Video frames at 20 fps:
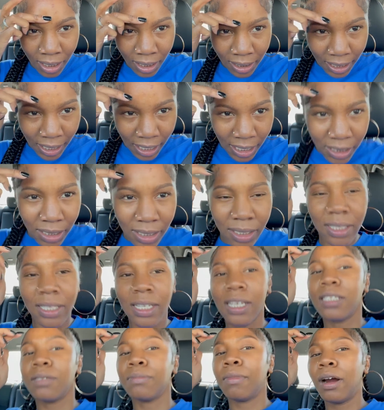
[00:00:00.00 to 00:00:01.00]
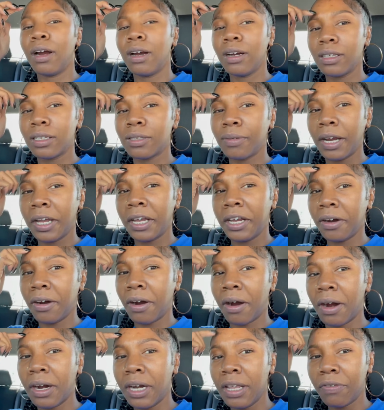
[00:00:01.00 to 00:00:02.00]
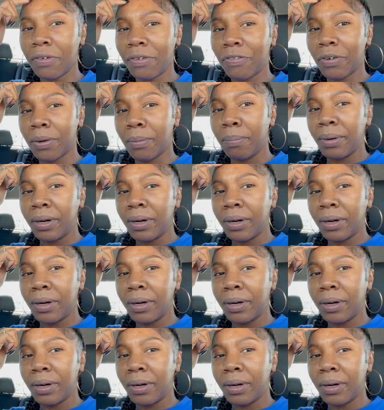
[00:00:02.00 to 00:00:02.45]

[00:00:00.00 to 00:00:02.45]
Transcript: these these marks right here aren't even from